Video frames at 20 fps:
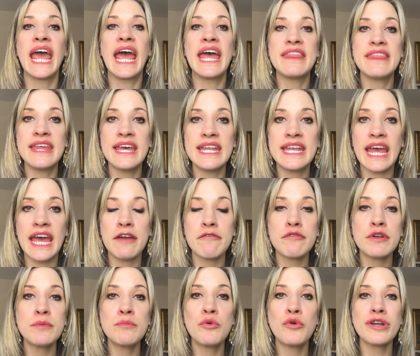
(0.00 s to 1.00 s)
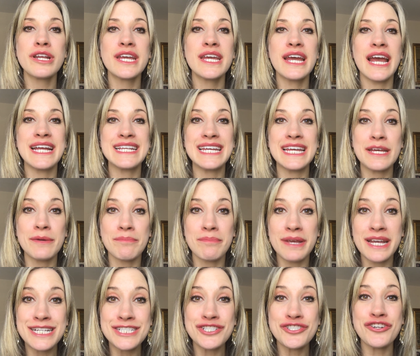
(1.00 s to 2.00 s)
And then every morning I take a
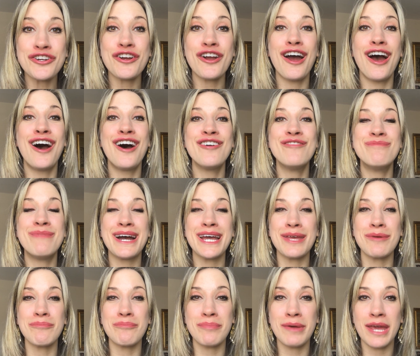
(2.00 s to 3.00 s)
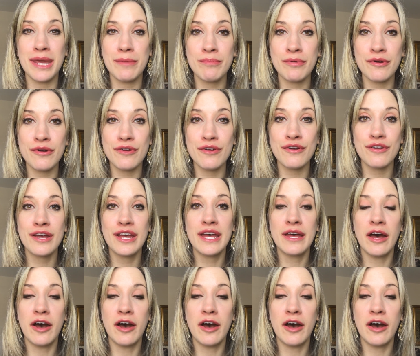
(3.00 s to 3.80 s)
picture of my paper